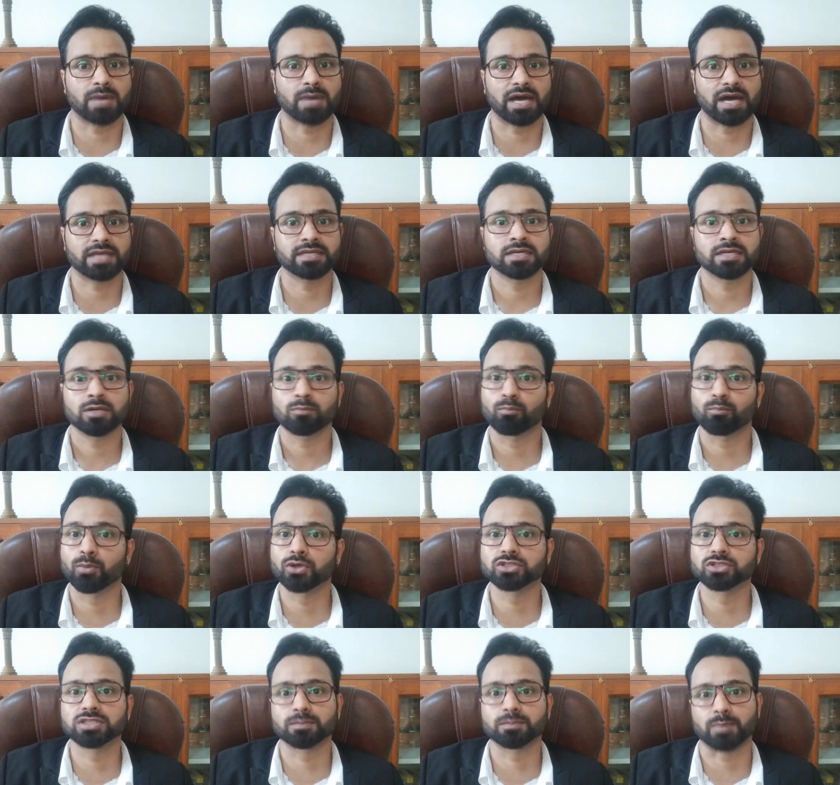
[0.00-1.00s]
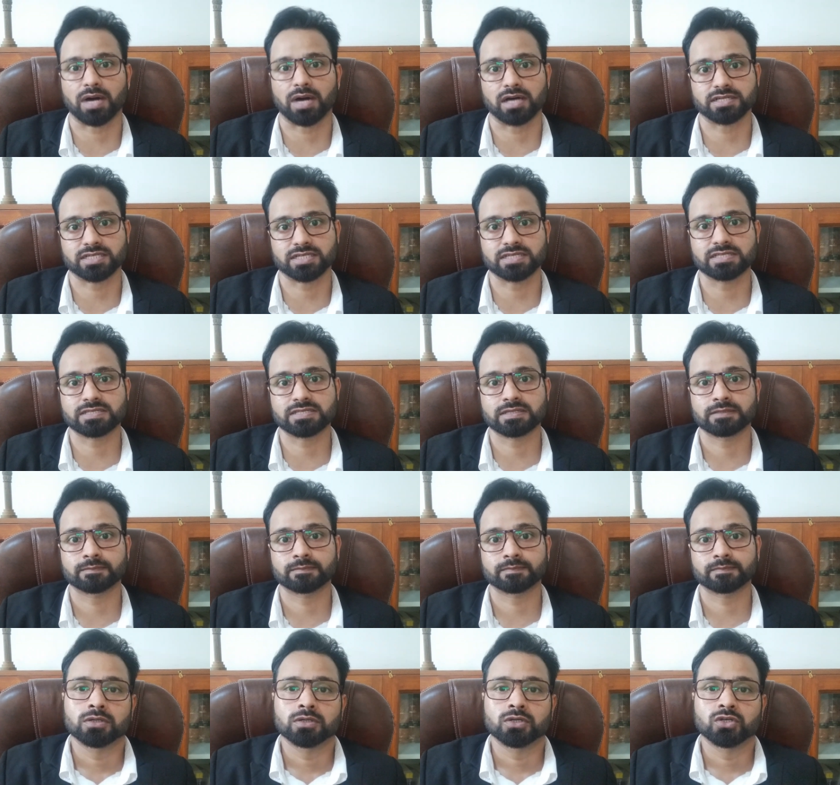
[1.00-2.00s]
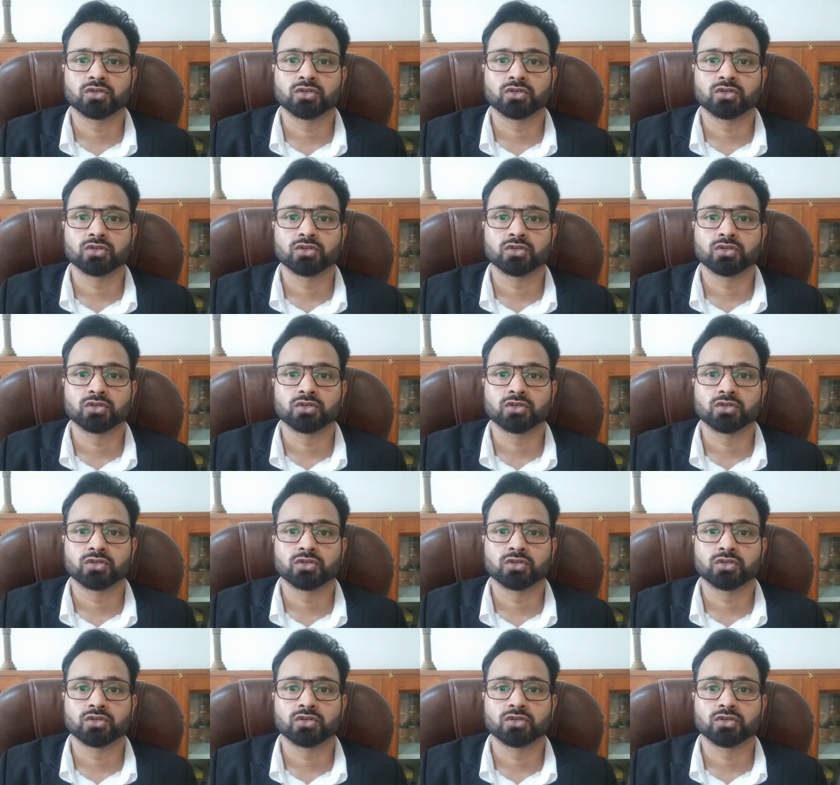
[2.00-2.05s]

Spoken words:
by both the parties.